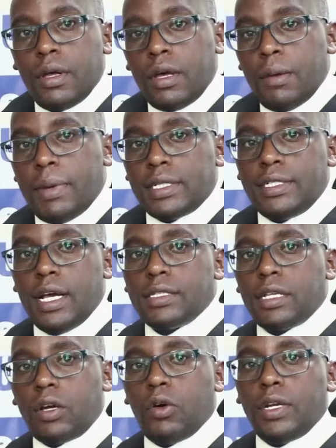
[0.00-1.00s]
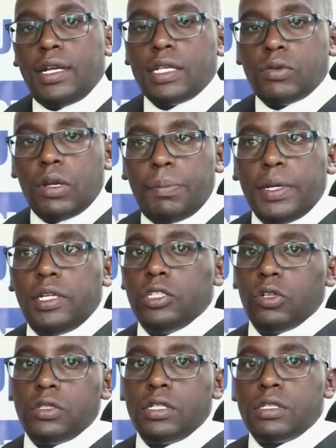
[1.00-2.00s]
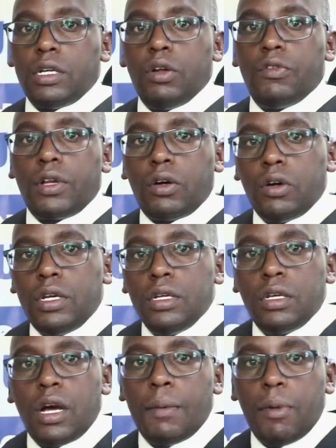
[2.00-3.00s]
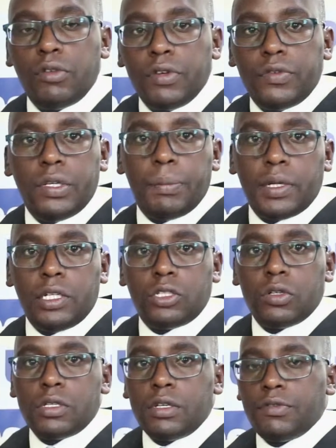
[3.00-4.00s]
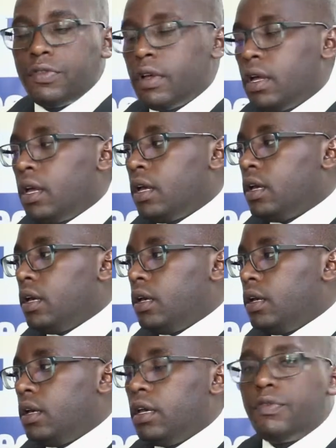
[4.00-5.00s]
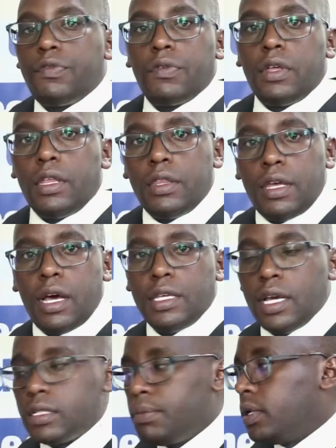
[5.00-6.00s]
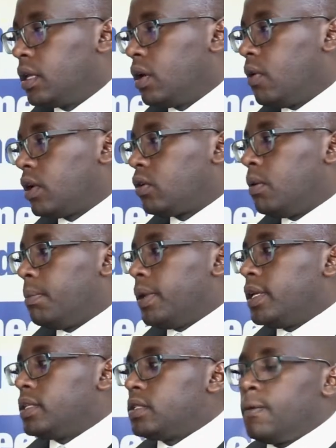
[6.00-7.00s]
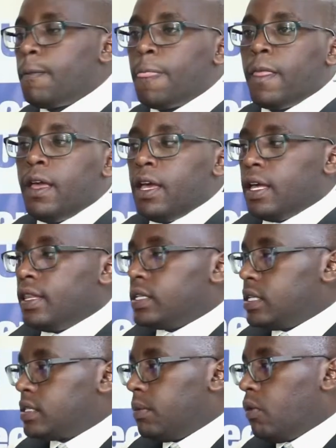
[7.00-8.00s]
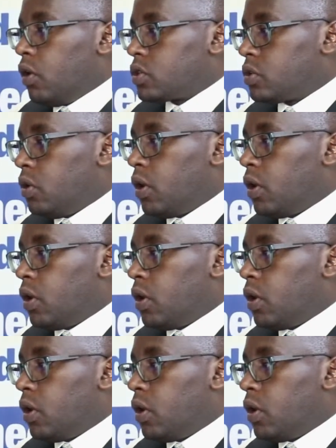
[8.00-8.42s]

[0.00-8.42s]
but just record it as one petition instead of recording about 50 petitions if they are just bringing one complaint. The system also